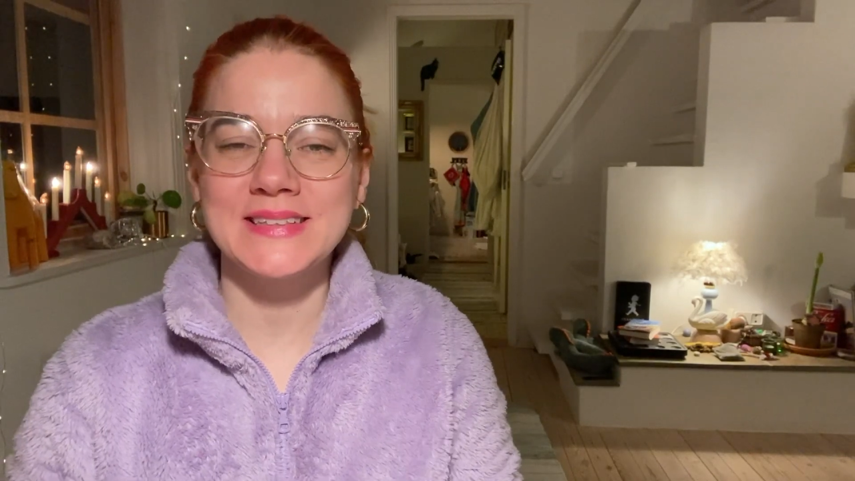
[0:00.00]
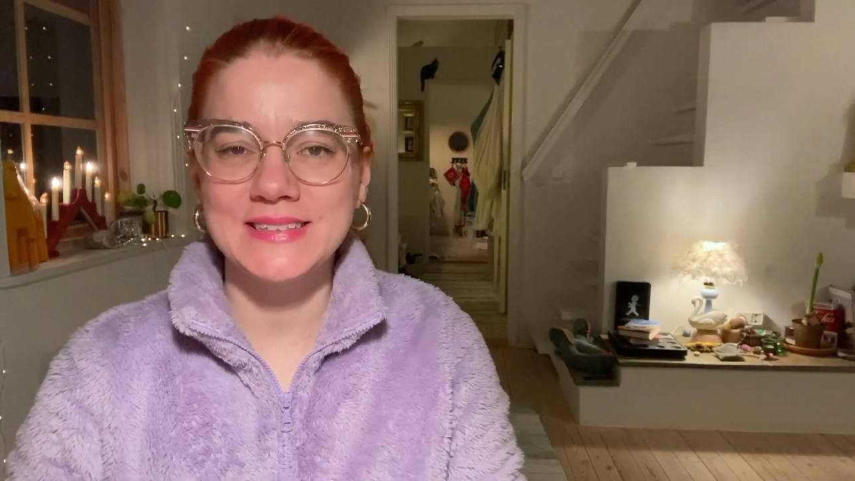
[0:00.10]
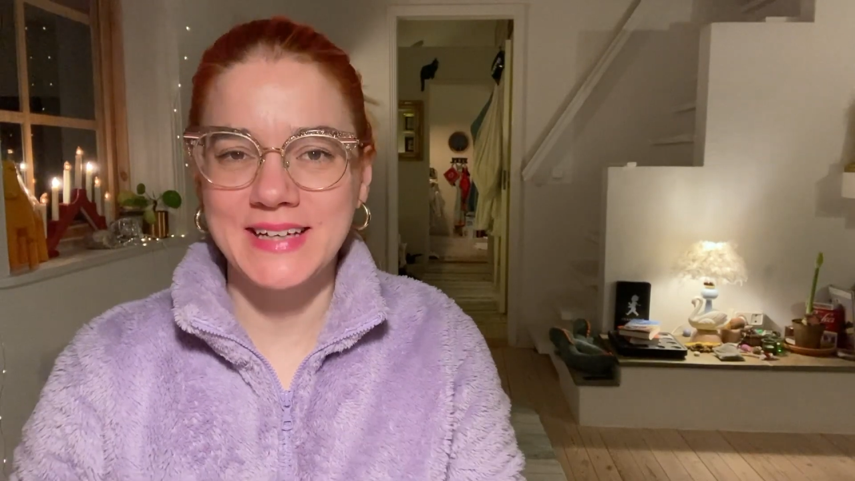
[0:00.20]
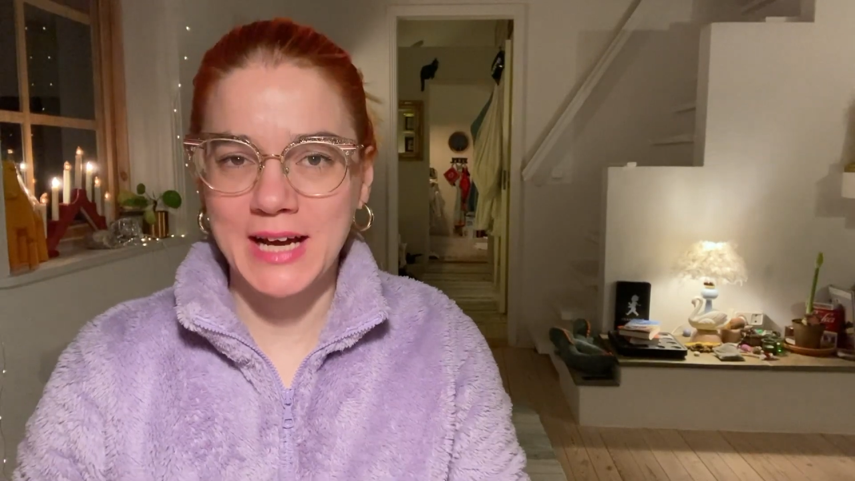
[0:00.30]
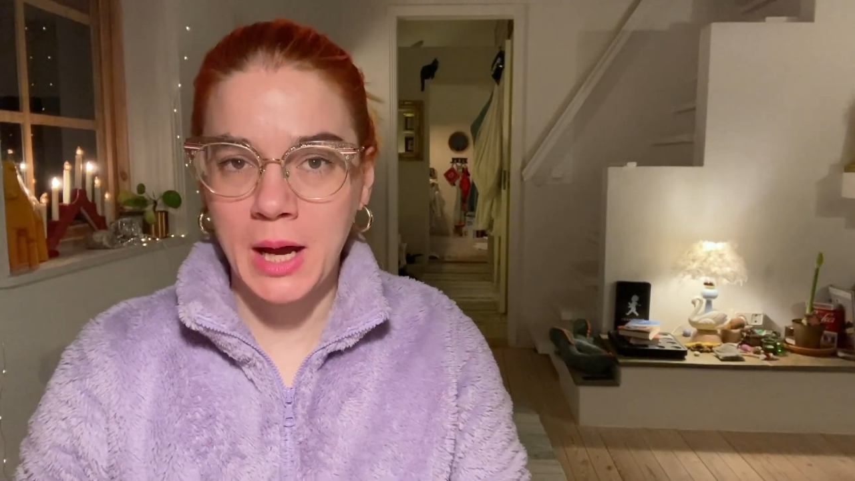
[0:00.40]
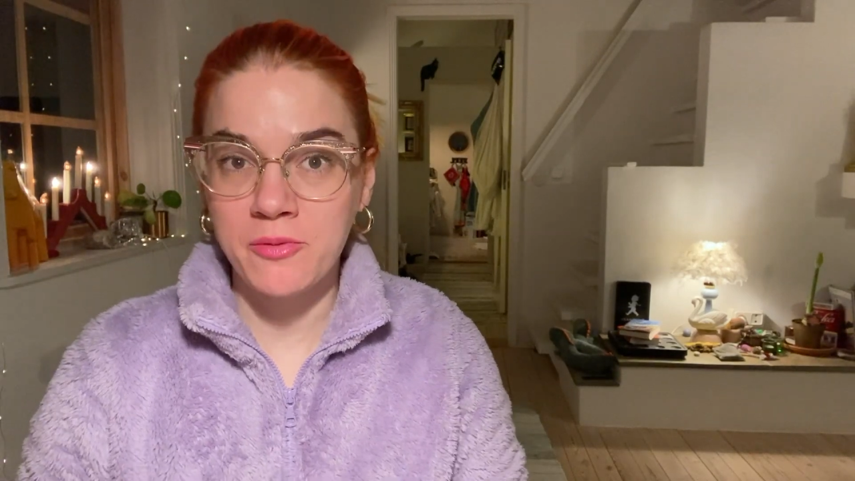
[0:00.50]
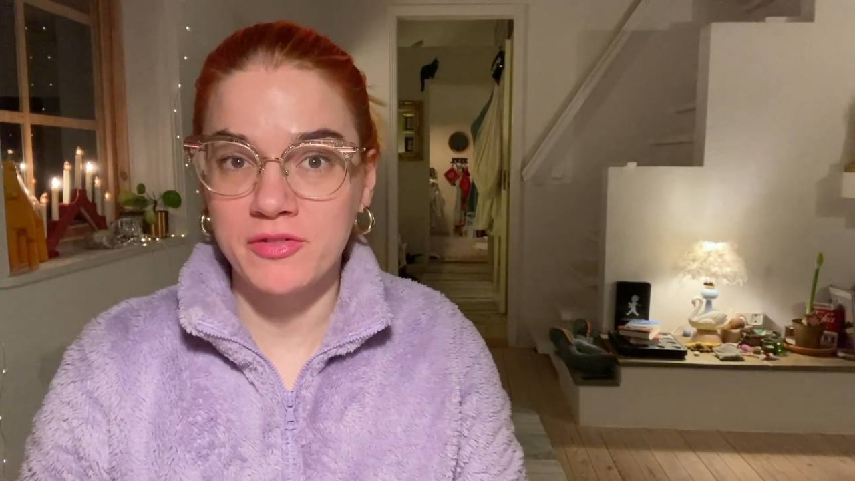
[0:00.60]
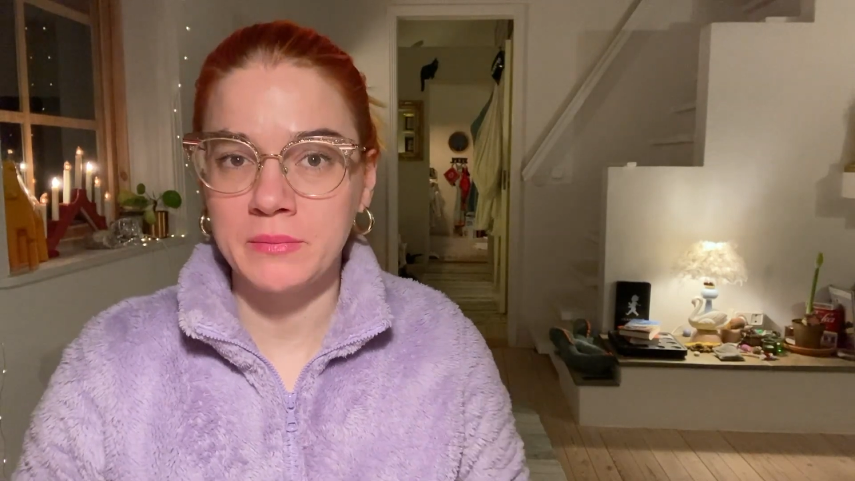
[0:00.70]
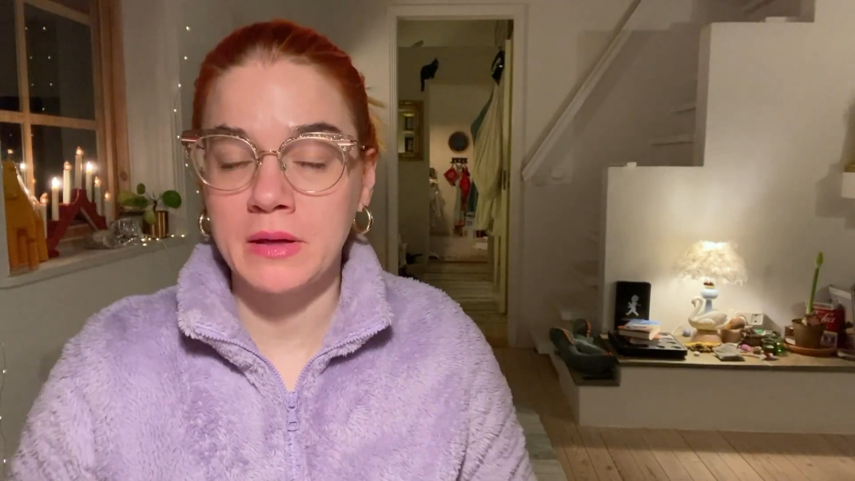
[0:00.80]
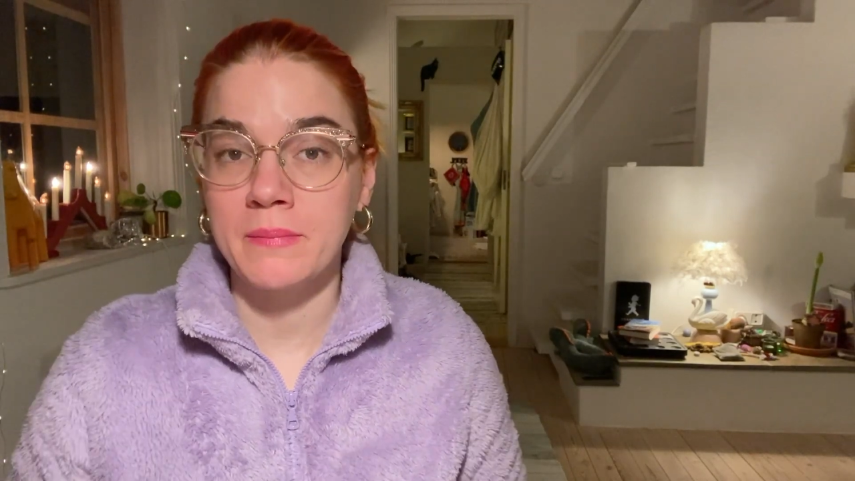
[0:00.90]
today I am
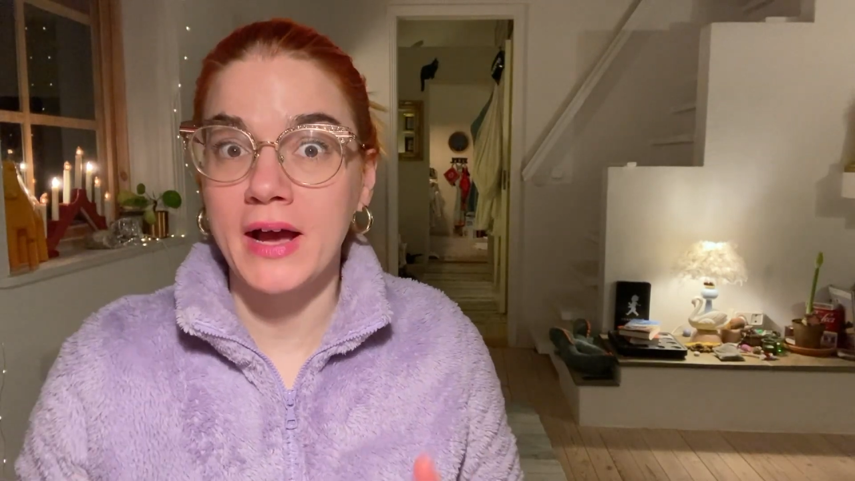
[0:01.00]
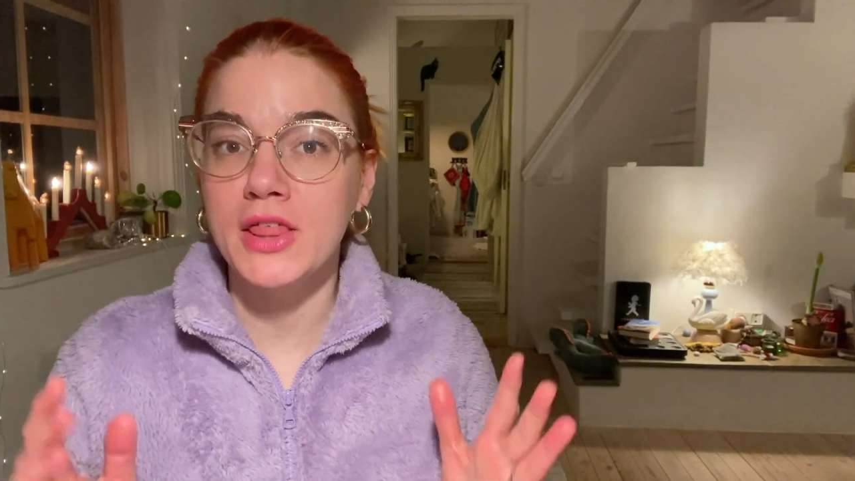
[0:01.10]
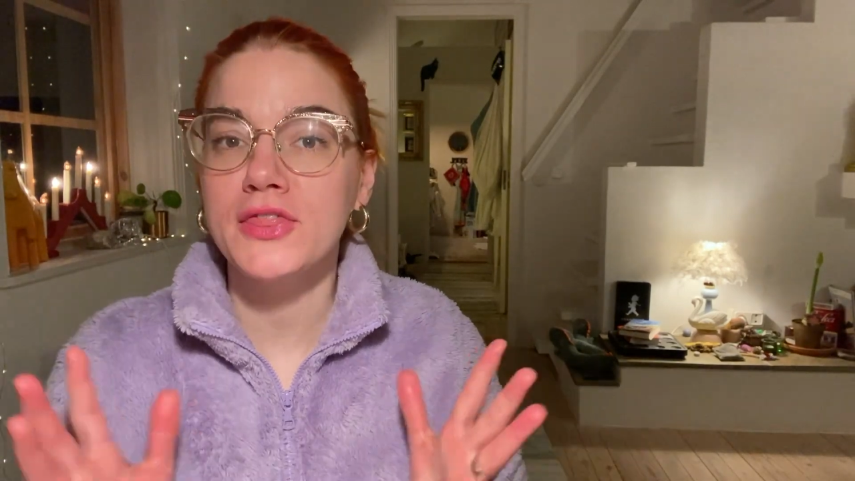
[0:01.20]
filming my